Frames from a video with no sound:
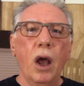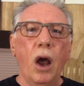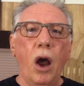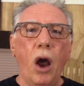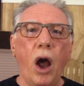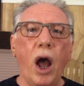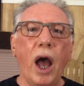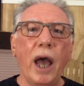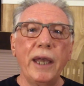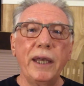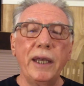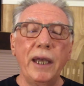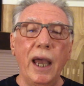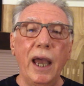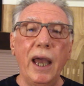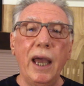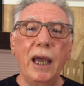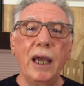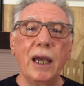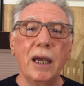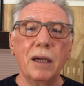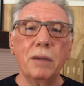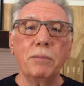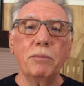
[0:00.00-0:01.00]
I
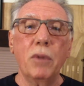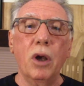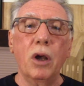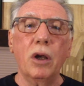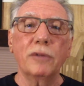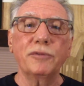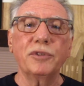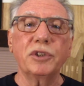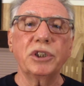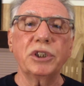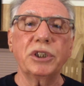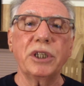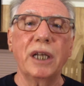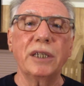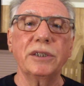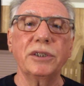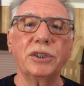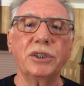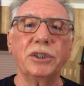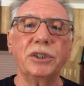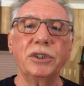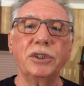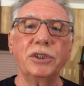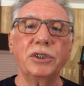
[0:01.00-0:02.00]
am of
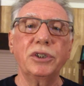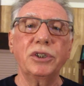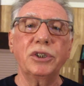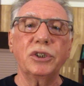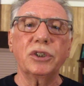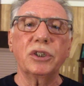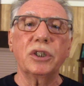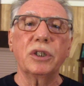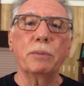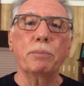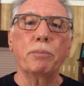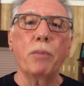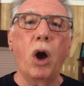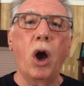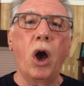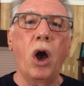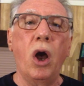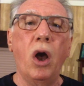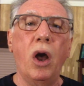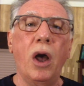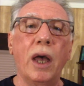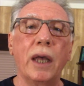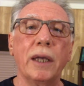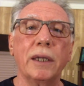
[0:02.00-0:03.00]
senses the
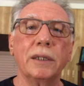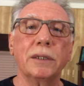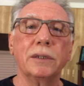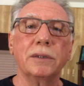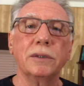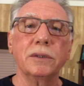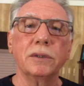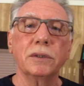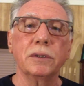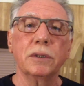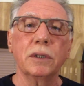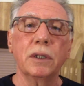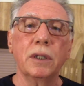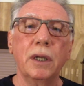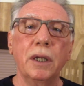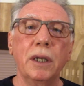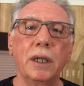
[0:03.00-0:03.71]
mind.